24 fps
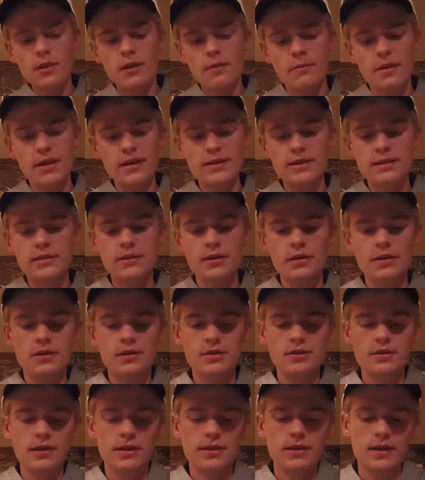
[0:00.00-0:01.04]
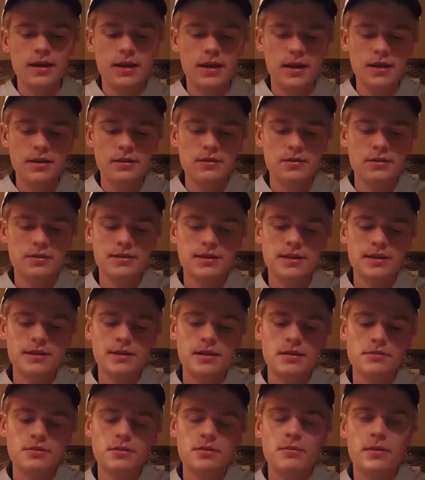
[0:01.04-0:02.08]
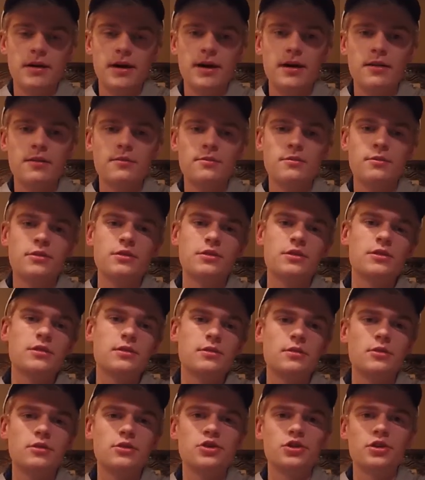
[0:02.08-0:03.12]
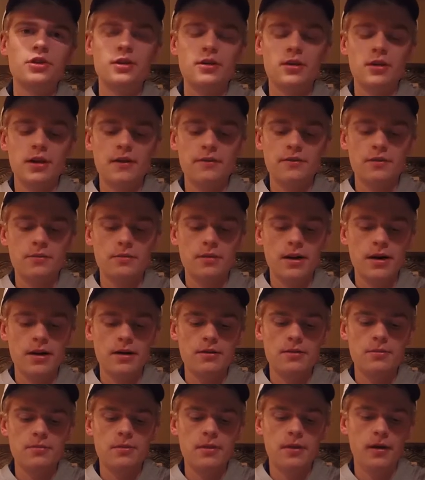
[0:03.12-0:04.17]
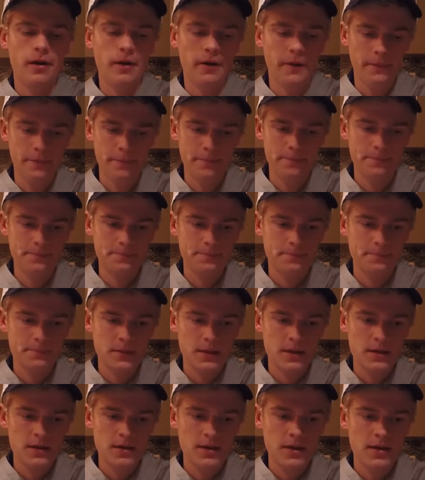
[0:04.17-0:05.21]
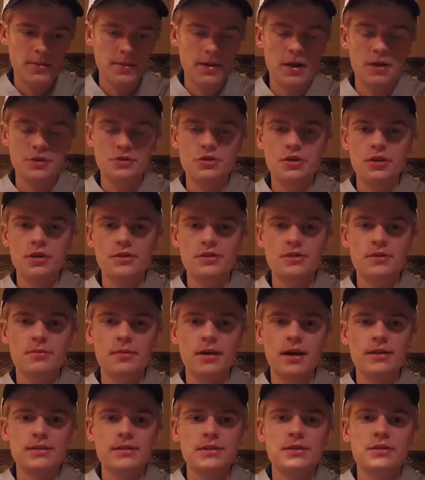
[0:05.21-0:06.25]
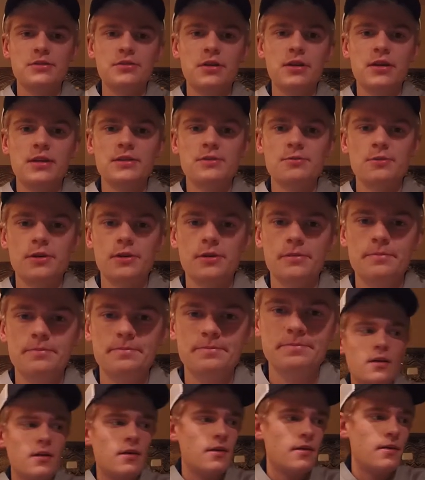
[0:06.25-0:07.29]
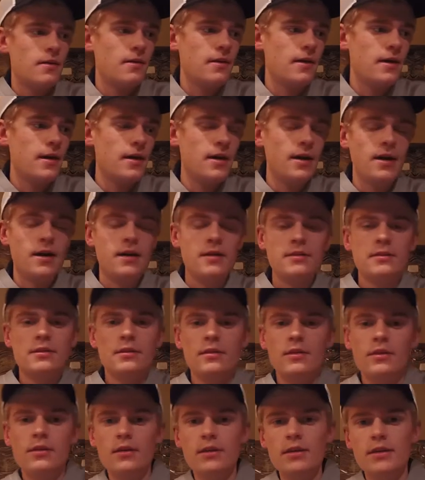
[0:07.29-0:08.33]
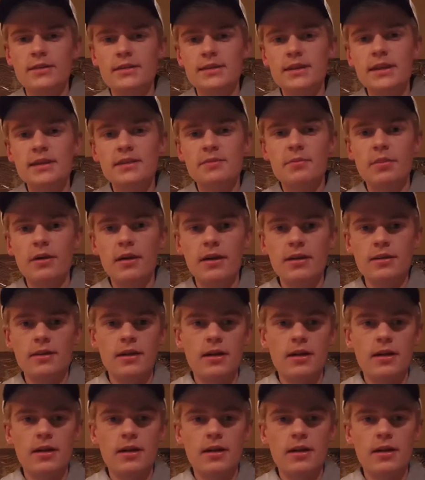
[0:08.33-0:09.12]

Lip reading: Basically, just let that sink down to the bottom and just jerk it off the bottom, and that'll trigger some bass to strike as well. And the sixth bait